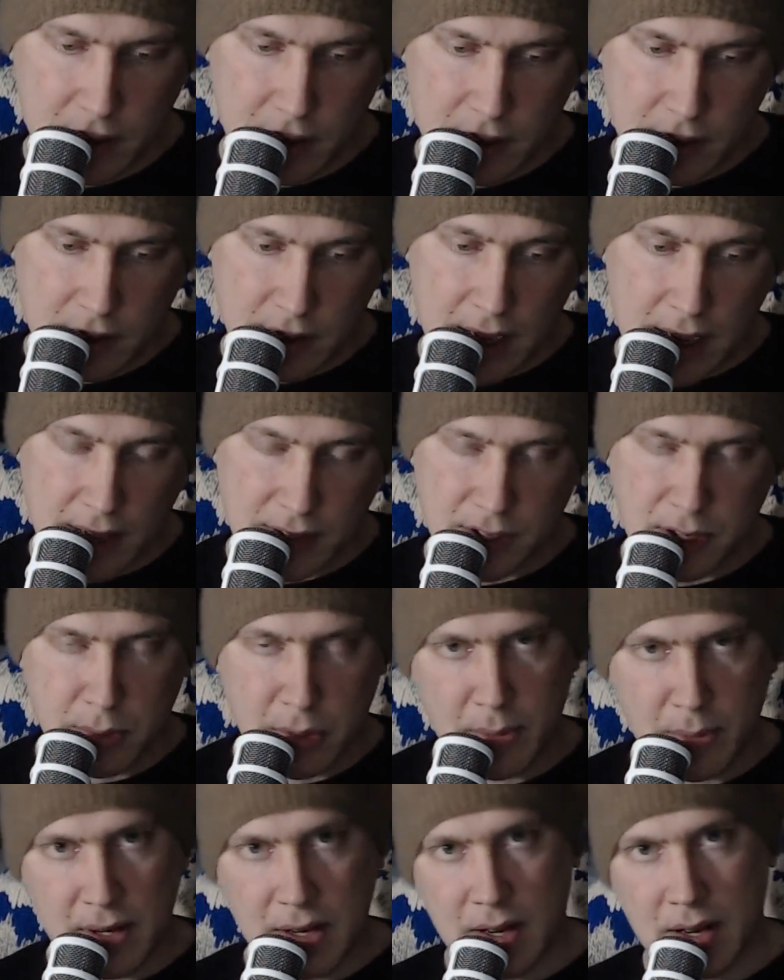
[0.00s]
yeah, so I'm
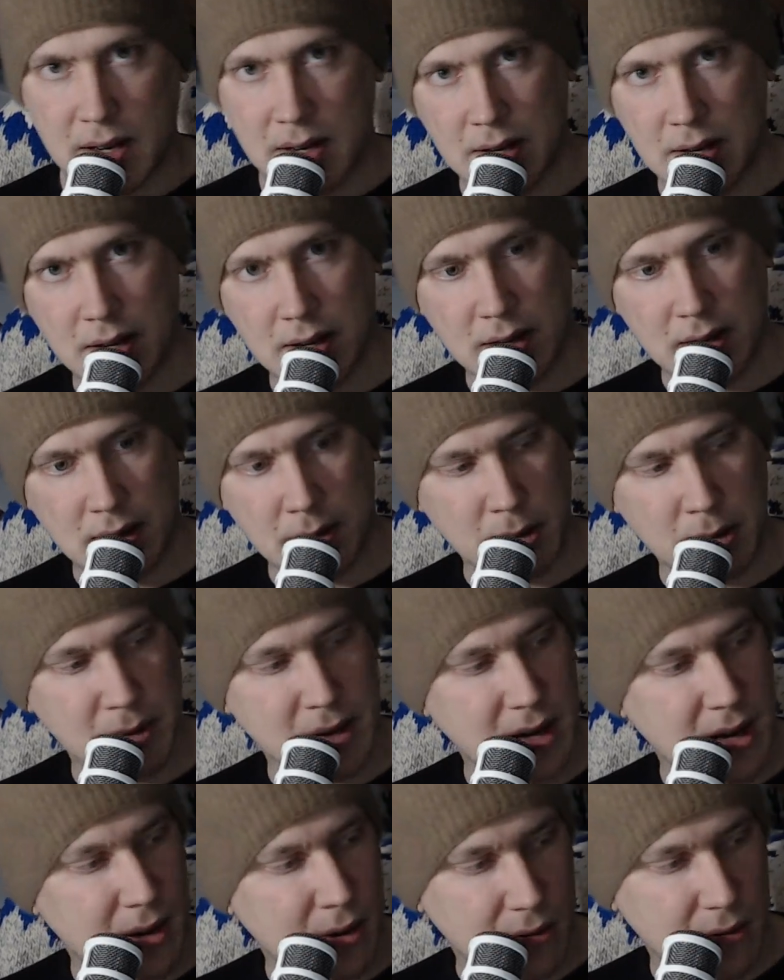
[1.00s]
gonna
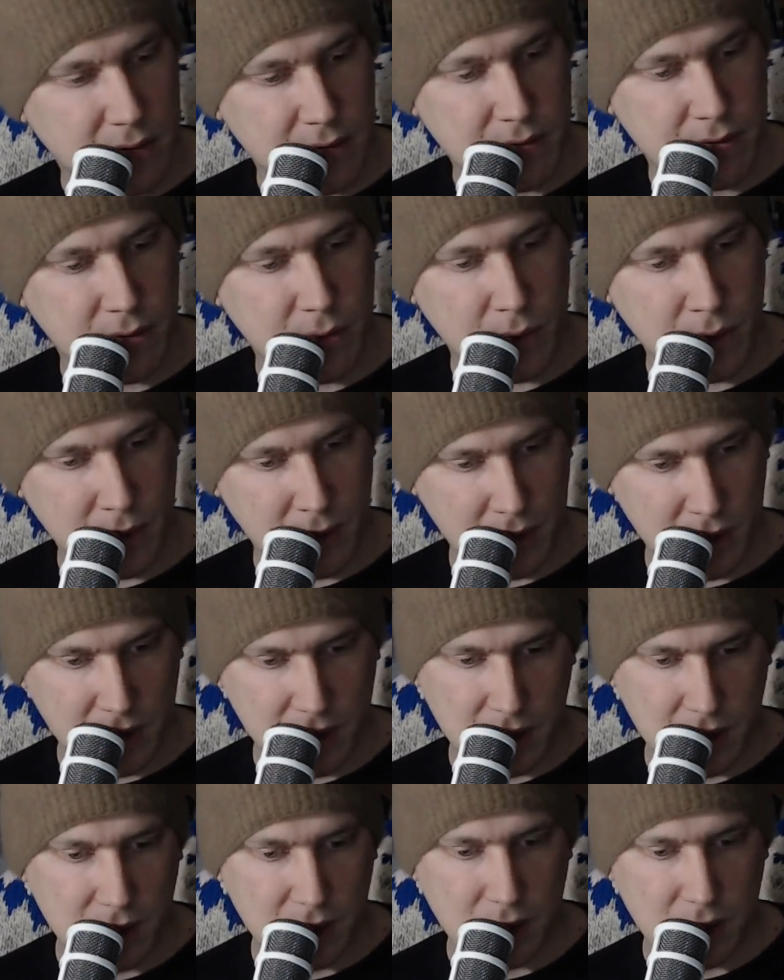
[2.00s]
be out for